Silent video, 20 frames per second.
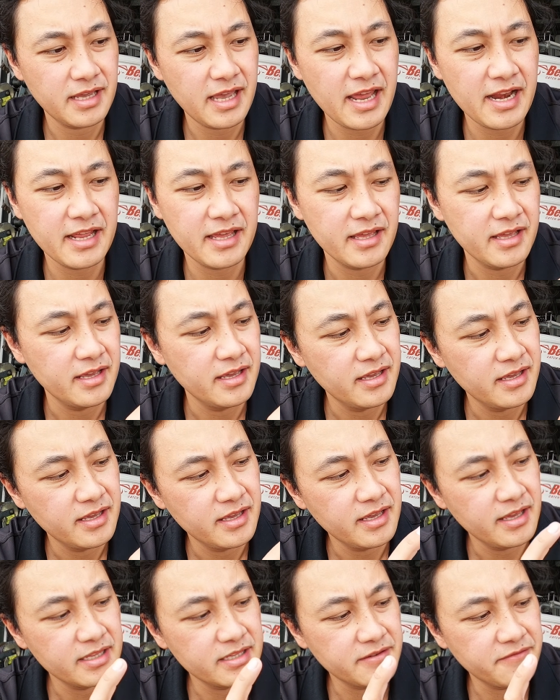and
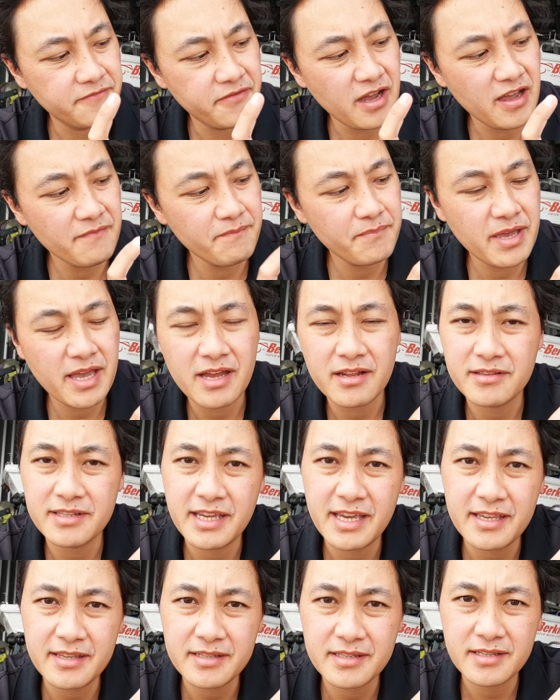it's a 5-pound
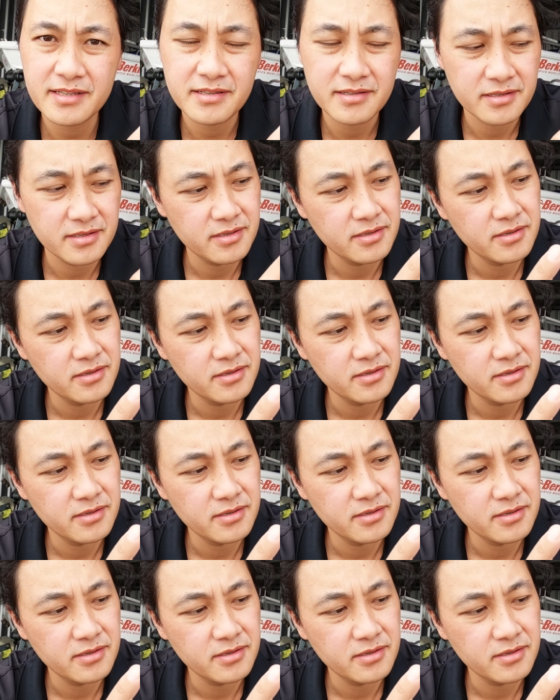test